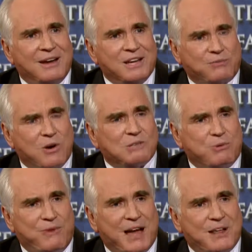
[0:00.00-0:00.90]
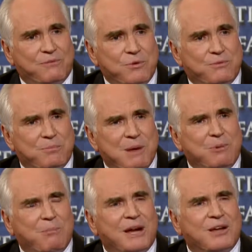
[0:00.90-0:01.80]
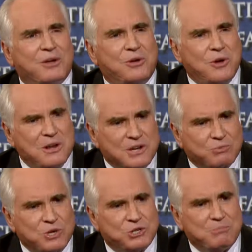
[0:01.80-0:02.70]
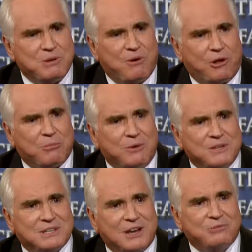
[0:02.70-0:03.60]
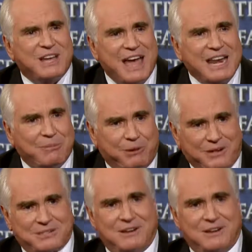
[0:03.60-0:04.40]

As far as providing food for people, my goodness, we shouldn't be vulnerable in this country any place.